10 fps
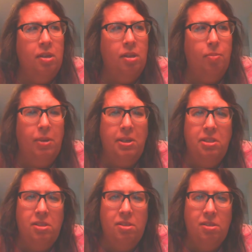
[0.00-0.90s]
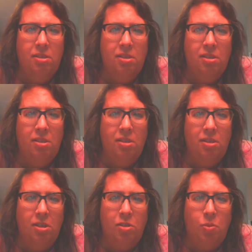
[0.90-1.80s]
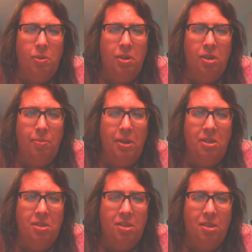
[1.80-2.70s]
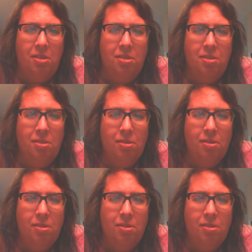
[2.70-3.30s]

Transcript: It makes, it's weird, it makes sense,